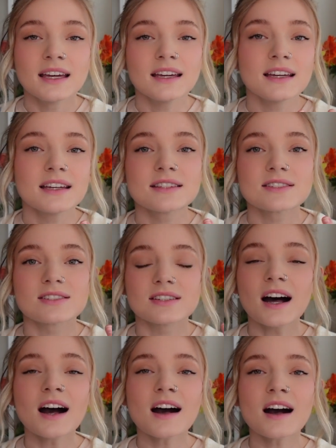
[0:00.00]
it's
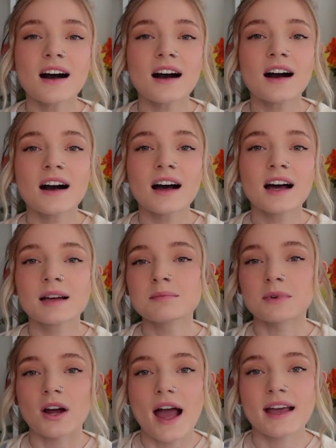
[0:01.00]
time,
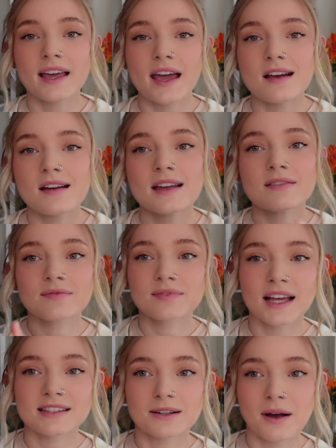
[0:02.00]
Mariah Carey.
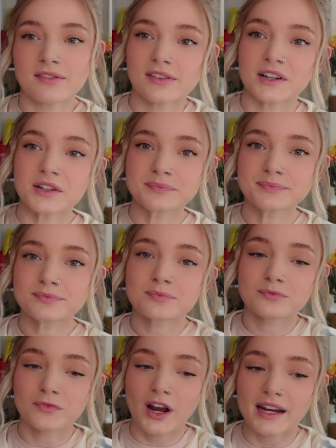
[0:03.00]
That's how I feel
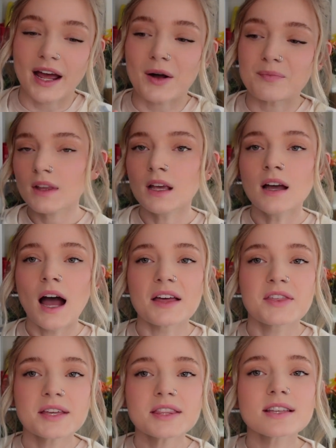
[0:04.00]
right now. I
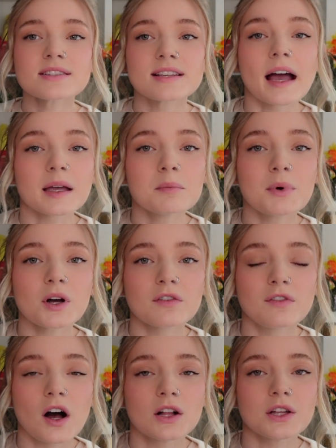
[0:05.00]
think the second book
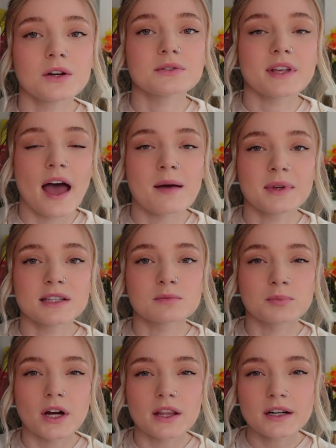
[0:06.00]
follows Emmy's
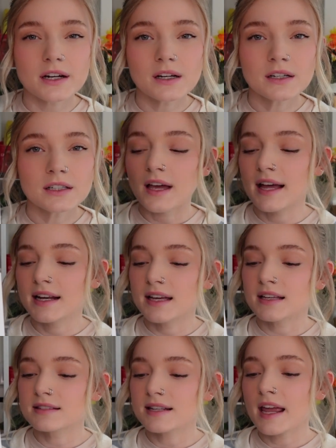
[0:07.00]
brother, and
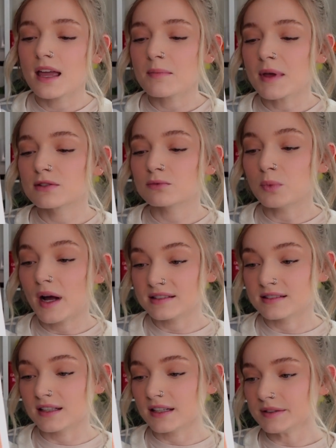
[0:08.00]
his name is
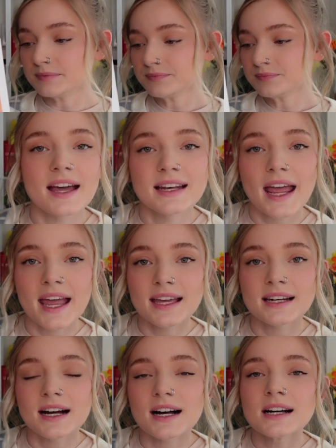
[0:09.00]
Weston and
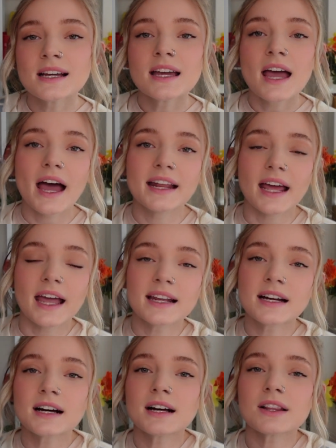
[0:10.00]
Ada. And
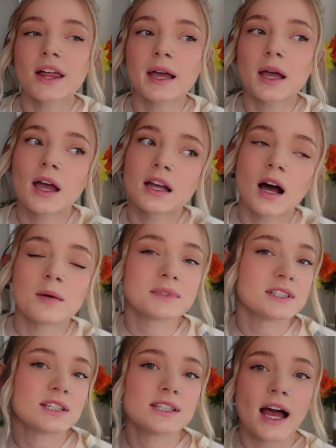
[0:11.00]
Ada like comes
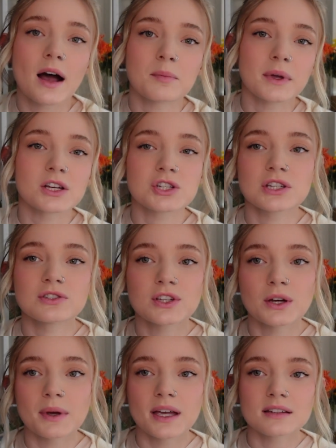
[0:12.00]
into town because she's
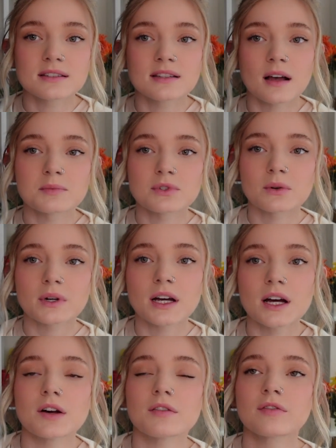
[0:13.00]
doing some sort
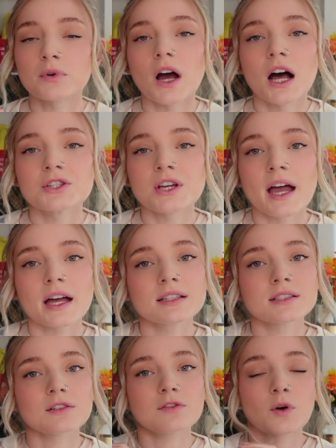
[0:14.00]
of
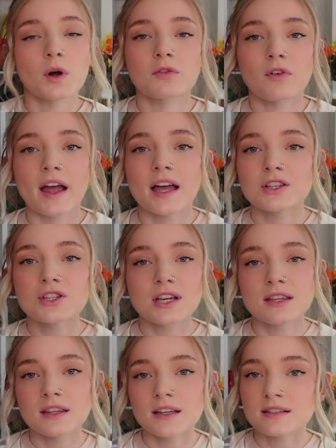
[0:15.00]
project for a ranch
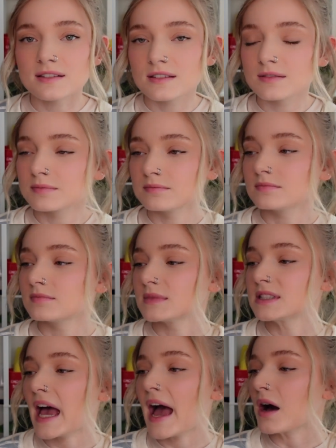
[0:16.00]
in this
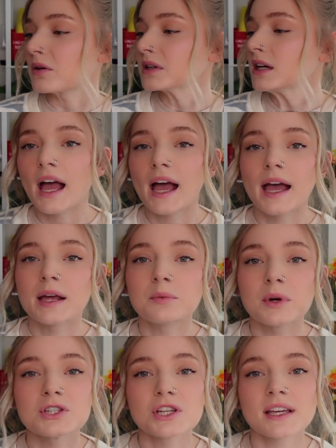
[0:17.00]
town. And
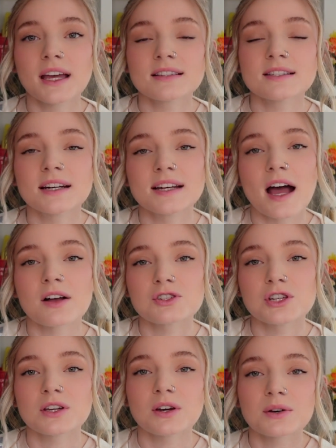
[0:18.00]
when she gets into town,
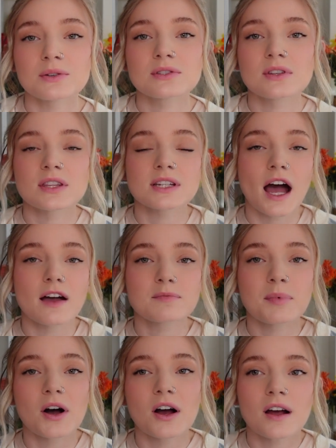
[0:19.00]
she goes to the
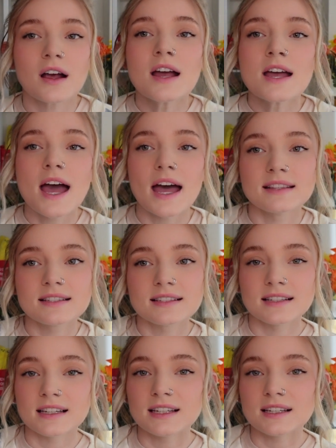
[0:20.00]
dive bar and
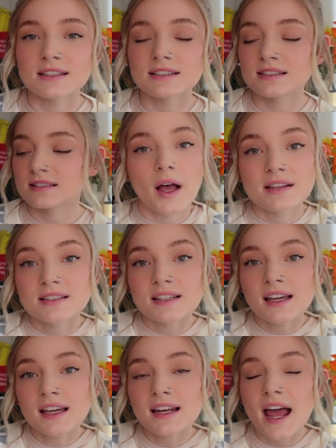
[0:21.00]
sees
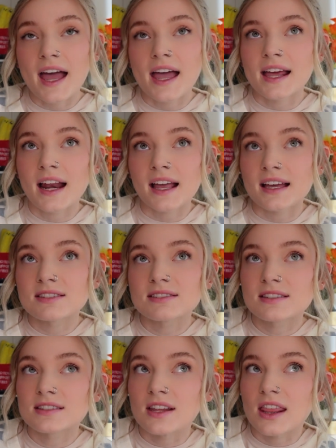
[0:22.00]
Weston and I
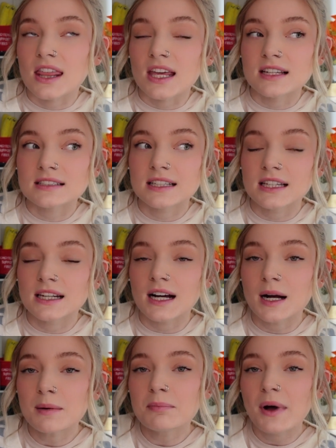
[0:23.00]
guess things heat
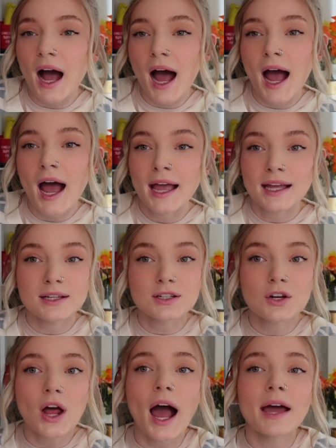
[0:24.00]
up. I
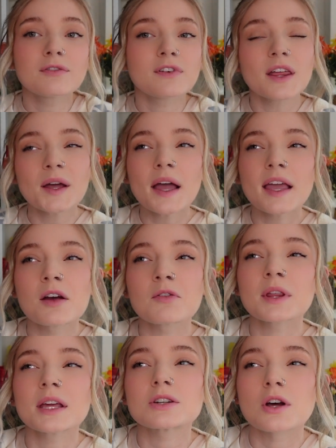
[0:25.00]
I feel like I can't
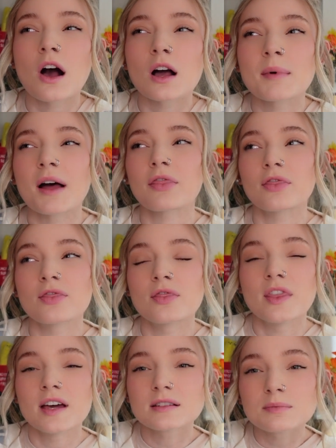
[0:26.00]
really talk about
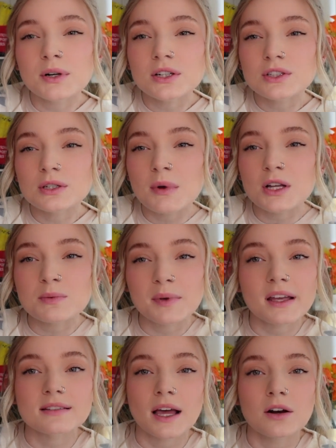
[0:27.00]
this book too much
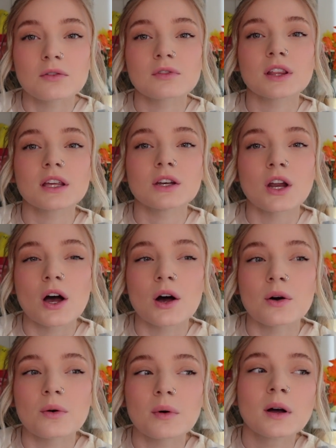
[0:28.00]
because I don't really
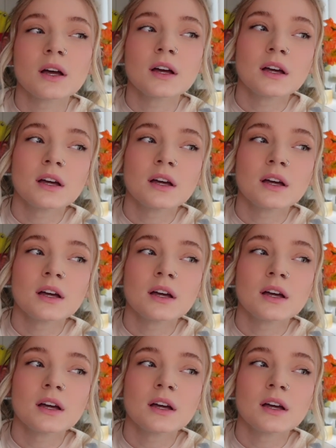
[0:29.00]
know